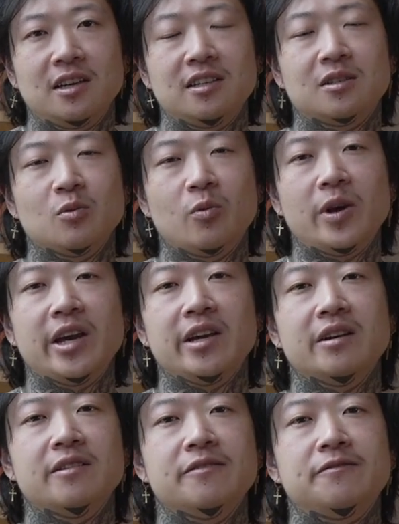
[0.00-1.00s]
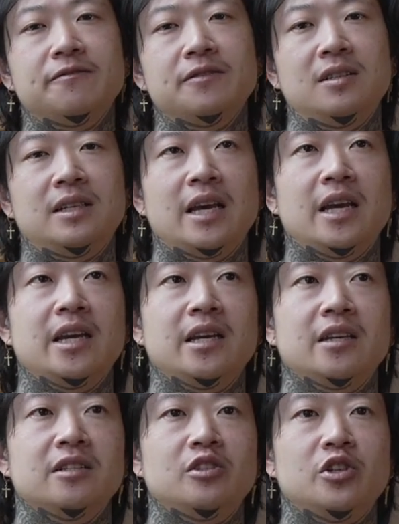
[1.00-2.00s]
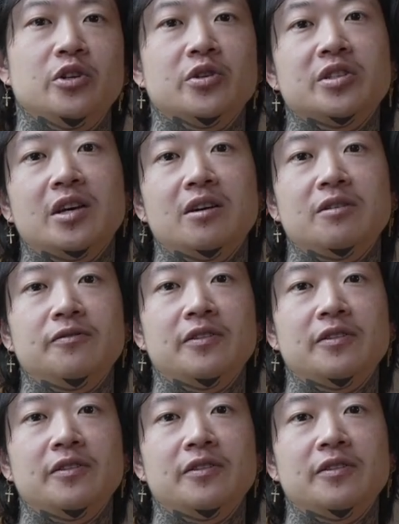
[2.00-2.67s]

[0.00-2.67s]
It's a way of saying to yourself